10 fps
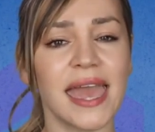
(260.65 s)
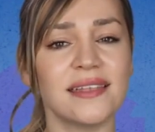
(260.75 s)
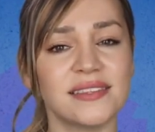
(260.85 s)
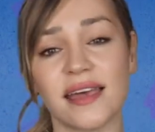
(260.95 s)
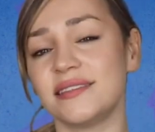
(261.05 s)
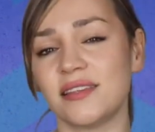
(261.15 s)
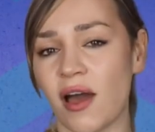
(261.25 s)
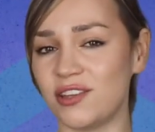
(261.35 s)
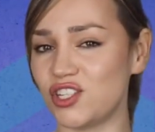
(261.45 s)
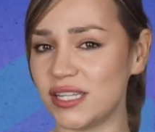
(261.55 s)
it's a
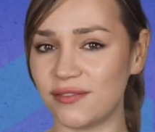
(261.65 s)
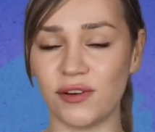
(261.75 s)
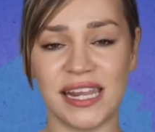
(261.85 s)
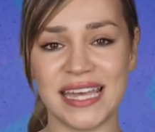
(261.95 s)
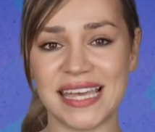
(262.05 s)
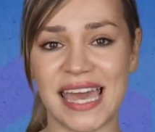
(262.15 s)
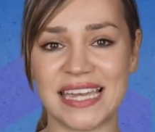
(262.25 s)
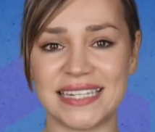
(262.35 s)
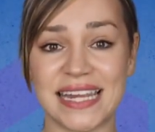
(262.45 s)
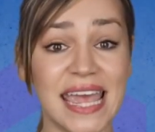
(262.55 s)
sign she's fully
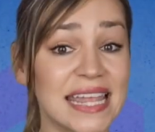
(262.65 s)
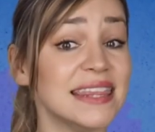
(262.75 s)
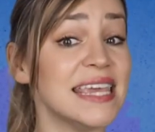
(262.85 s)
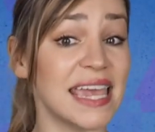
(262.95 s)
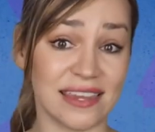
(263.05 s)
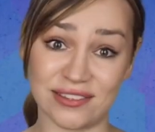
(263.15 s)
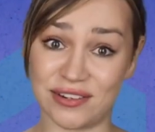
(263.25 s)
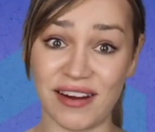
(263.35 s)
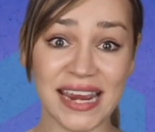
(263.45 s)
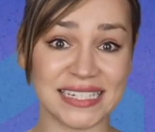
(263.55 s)
engaged in the
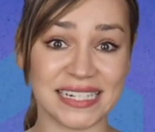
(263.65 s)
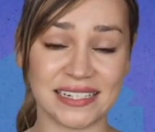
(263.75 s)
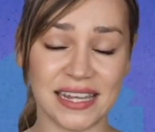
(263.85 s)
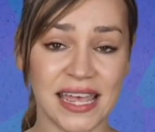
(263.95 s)
interaction.